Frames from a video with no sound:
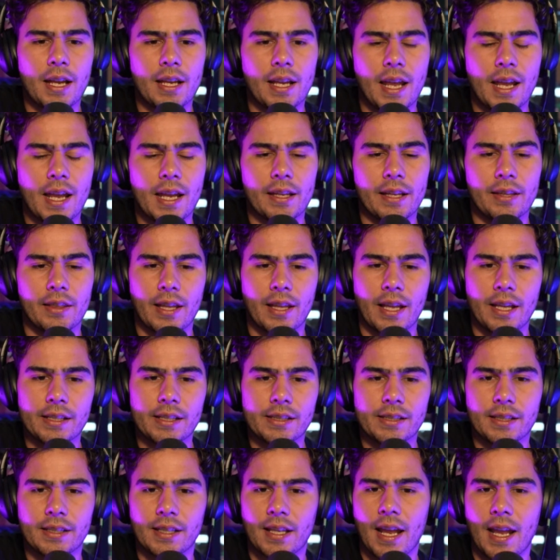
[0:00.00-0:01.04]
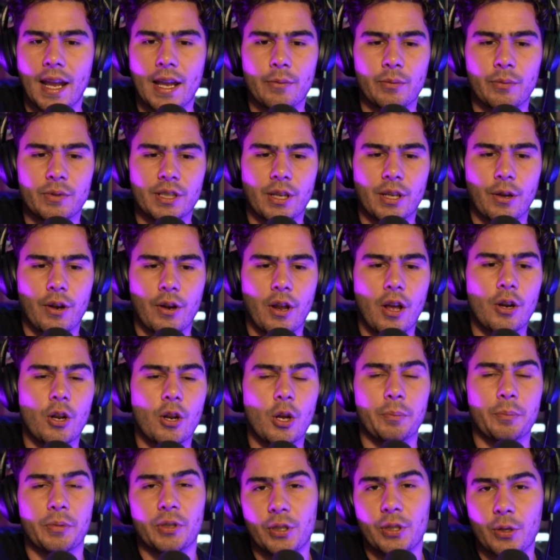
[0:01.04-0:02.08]
Hey, thanks. Hey, what's going on?
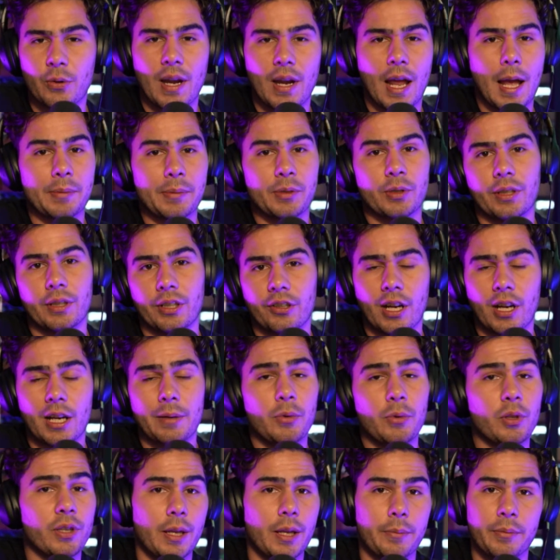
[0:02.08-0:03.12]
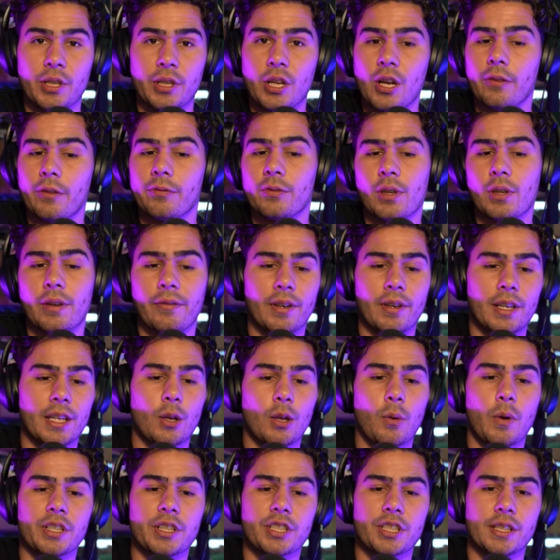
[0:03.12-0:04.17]
Hope you're doing absolutely incredible. Let me know if you have any
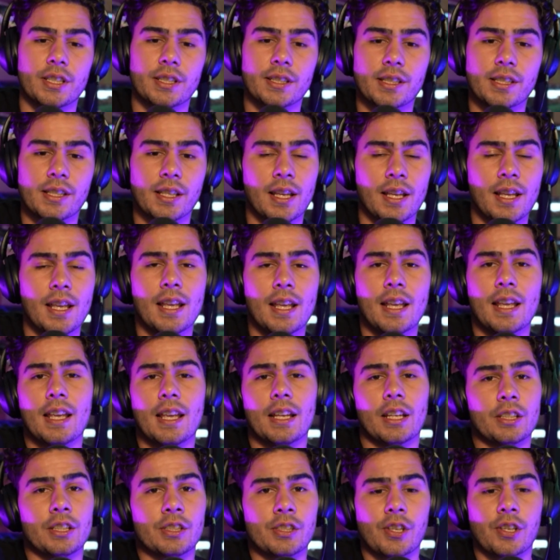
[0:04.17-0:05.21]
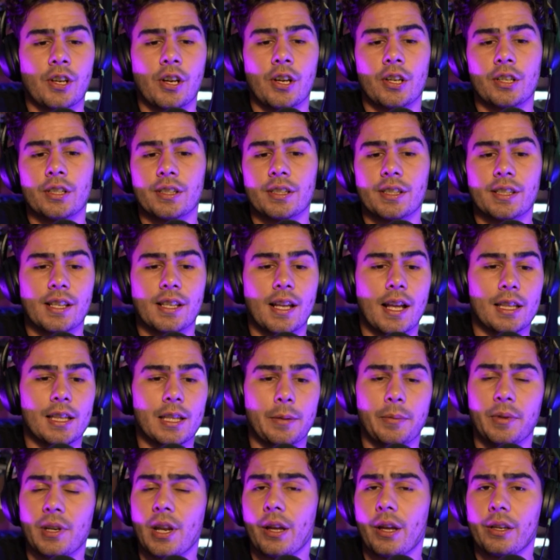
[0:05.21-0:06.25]
questions, concerns. Let
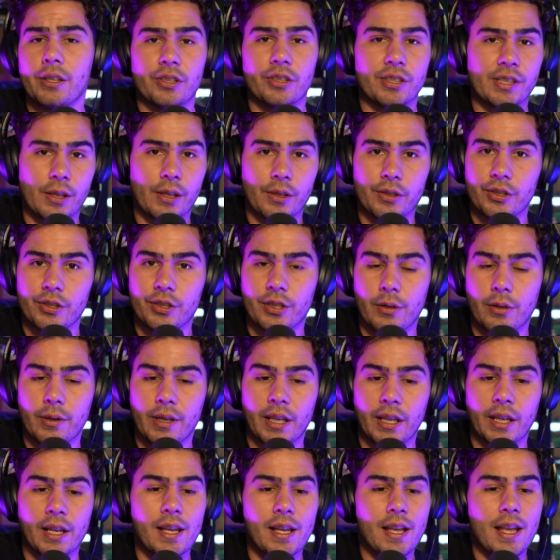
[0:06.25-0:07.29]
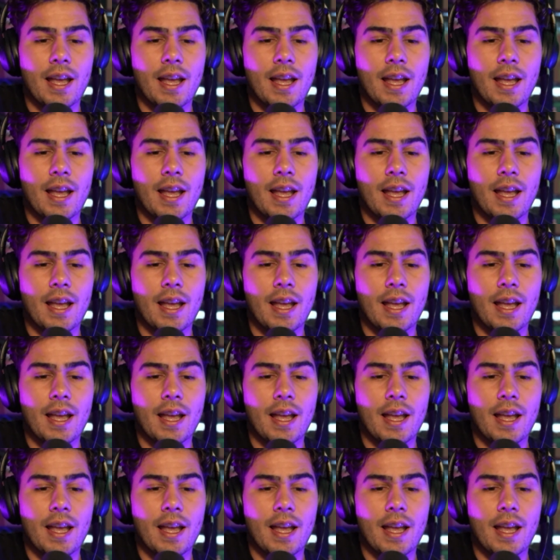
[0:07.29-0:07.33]
me know how your sales are doing.